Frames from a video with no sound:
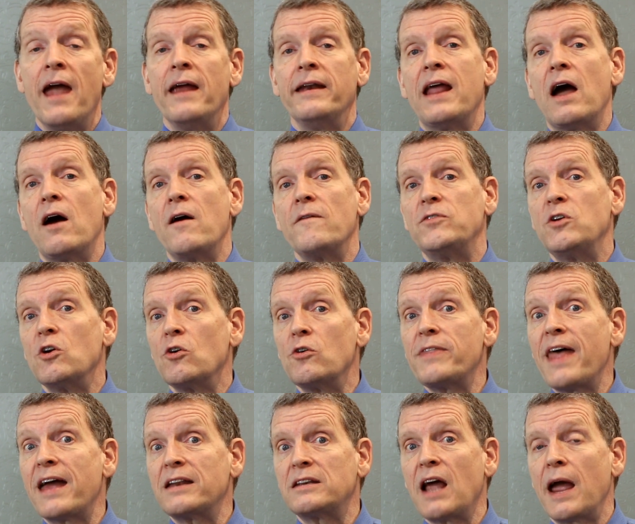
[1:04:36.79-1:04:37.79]
Now, if you're
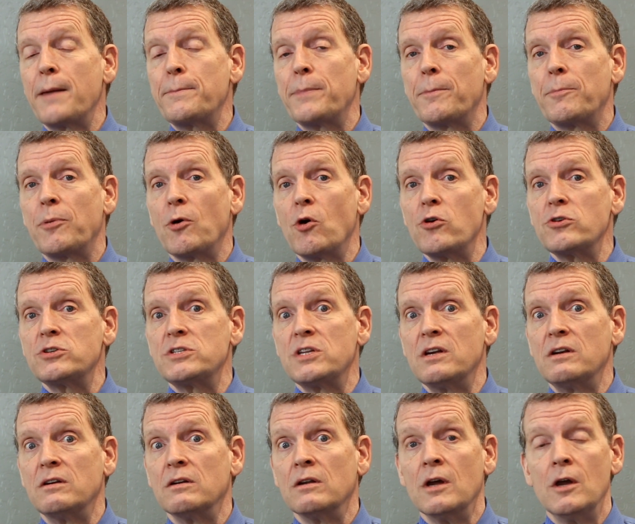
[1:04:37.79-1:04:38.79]
that type of
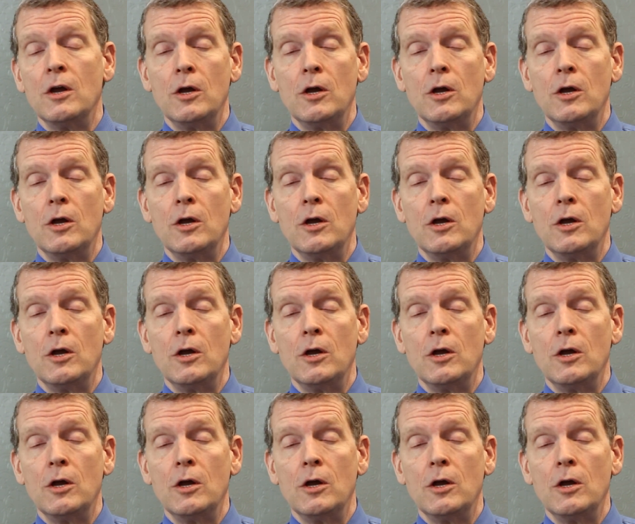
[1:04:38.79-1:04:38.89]
person